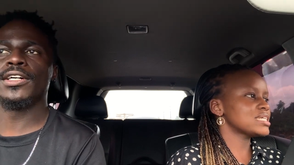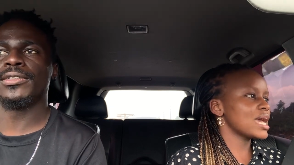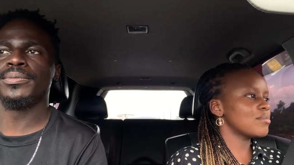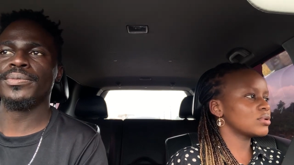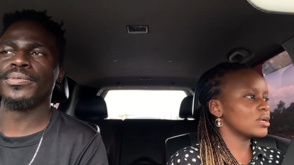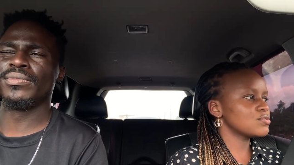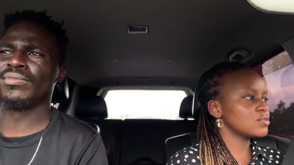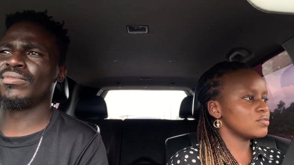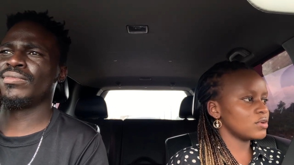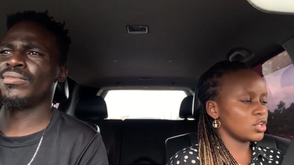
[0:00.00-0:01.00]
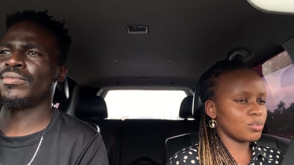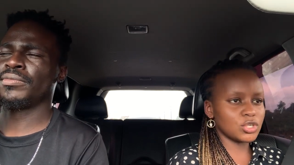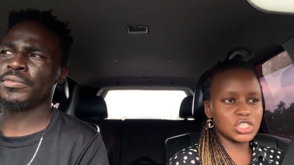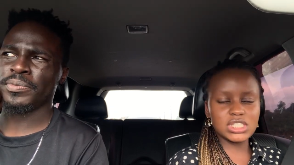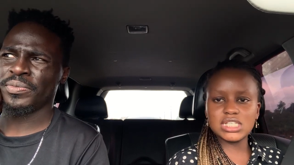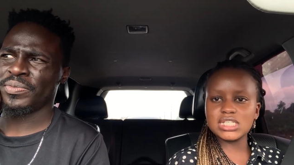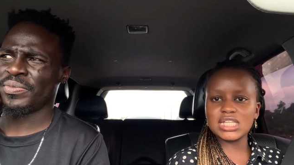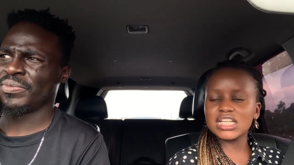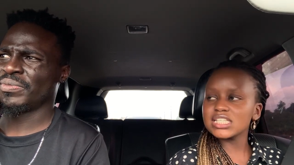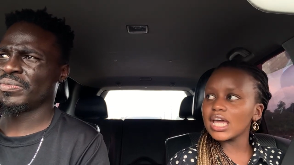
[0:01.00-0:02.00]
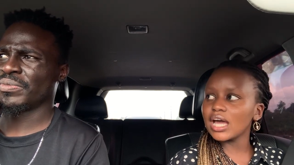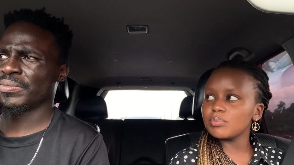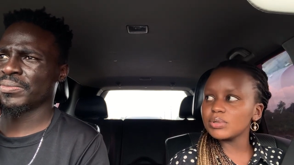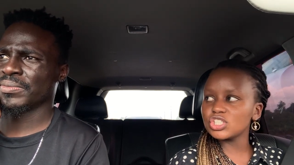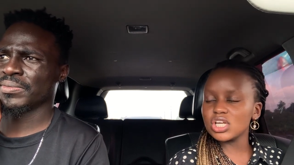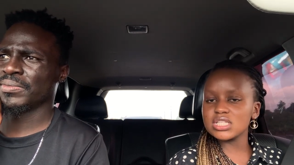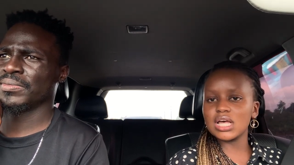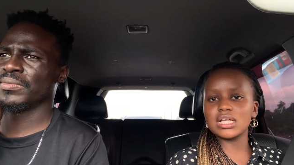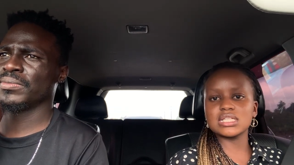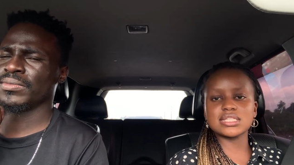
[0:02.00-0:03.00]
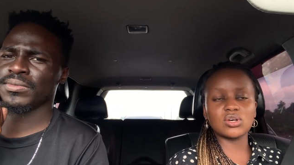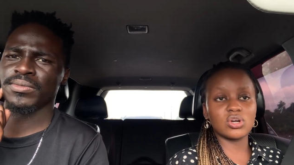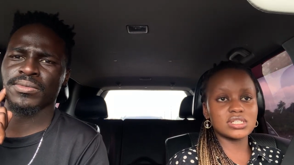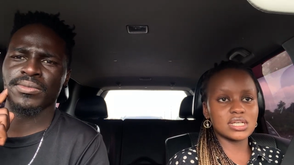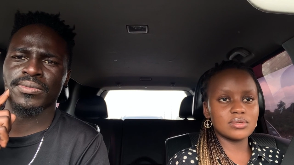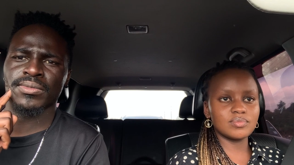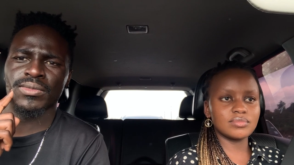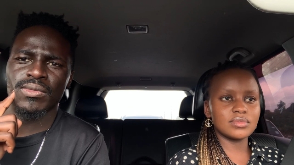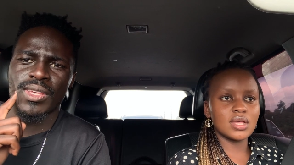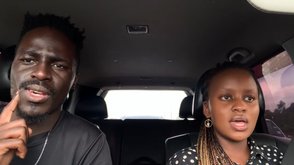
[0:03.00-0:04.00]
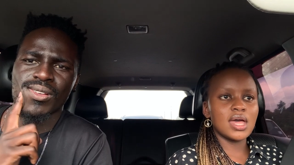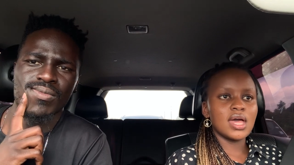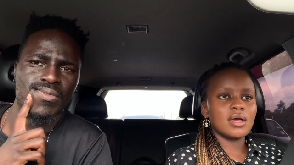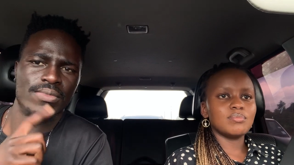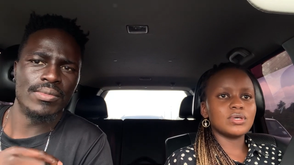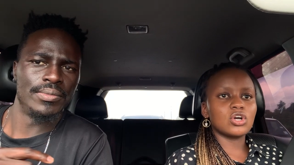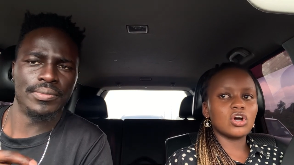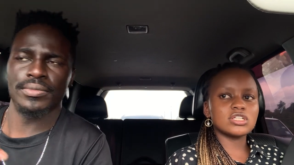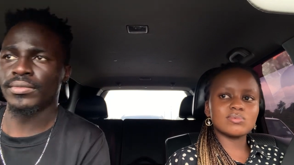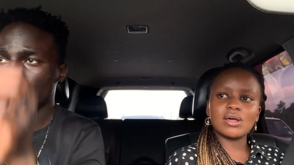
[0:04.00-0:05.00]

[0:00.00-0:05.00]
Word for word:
Speaker 1: that I am grateful for the opportunity that they have has gotten. Yeah. Because